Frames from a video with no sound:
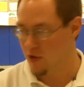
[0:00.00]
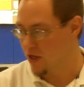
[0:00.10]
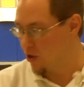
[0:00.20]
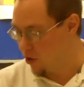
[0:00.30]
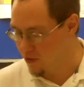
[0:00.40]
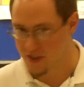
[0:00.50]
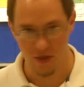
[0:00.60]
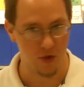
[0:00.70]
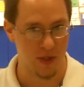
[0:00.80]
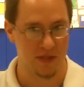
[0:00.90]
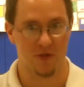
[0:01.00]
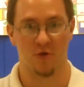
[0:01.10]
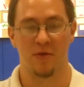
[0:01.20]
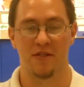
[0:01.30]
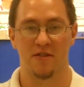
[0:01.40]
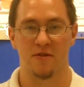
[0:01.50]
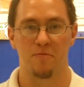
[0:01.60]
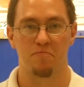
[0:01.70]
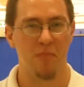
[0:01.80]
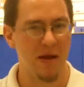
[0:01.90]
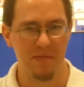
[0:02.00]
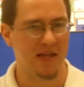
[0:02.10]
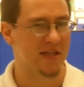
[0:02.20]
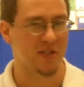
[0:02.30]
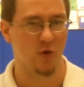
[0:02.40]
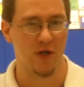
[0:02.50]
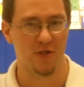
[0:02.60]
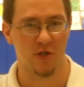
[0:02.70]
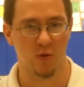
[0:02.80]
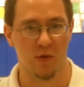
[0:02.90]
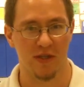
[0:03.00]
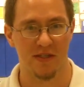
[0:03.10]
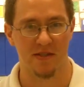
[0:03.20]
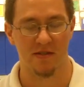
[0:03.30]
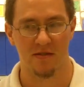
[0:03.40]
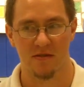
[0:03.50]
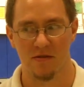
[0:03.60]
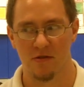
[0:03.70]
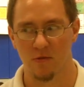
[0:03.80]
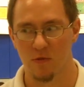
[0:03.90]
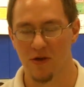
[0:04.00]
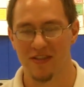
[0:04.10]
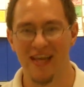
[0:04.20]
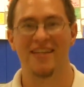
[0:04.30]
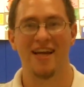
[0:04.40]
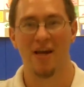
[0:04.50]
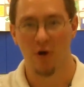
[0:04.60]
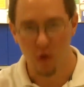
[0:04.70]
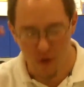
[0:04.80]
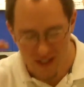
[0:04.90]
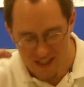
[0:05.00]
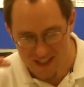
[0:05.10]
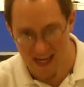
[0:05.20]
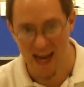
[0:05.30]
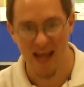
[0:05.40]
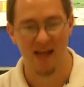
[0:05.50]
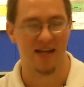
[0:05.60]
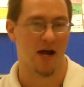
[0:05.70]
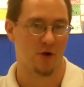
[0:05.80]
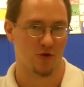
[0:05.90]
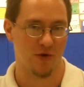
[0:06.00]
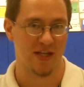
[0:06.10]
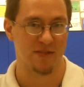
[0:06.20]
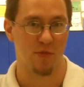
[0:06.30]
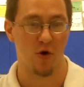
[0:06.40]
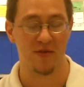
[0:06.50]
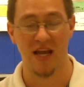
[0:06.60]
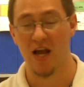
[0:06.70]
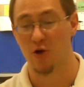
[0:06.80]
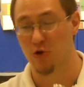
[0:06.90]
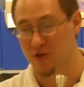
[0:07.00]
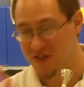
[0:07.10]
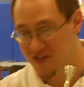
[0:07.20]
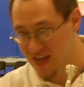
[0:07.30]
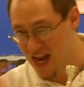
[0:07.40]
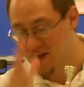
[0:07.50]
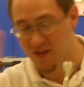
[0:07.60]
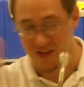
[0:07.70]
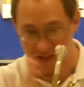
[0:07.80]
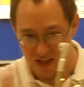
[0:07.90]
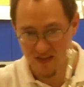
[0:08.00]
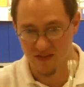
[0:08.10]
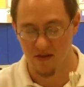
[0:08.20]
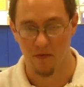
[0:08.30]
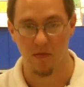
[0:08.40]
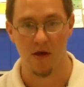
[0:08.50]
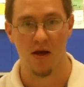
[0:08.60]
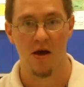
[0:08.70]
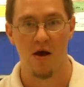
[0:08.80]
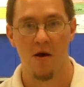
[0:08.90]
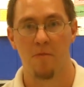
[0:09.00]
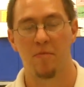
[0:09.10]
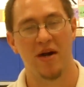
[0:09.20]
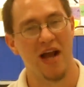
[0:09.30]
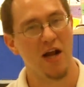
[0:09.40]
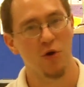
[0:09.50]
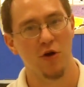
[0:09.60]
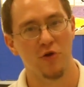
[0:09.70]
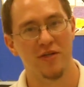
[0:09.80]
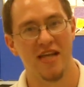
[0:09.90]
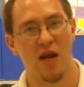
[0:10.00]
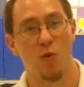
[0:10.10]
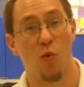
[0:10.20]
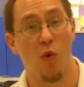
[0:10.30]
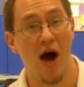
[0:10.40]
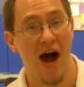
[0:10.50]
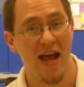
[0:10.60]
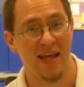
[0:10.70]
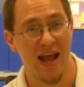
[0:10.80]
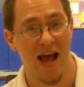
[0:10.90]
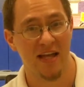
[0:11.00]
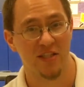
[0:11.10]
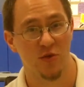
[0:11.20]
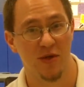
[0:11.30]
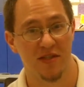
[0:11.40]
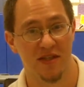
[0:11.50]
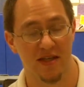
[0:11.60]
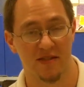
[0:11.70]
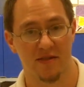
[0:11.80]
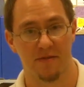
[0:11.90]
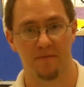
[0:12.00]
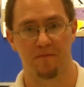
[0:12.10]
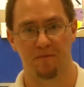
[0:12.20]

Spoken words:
learning all these new instruments, my biggest question was, well, yes, I understand how to transpose, I understand the system, but I don't understand why it has to exist.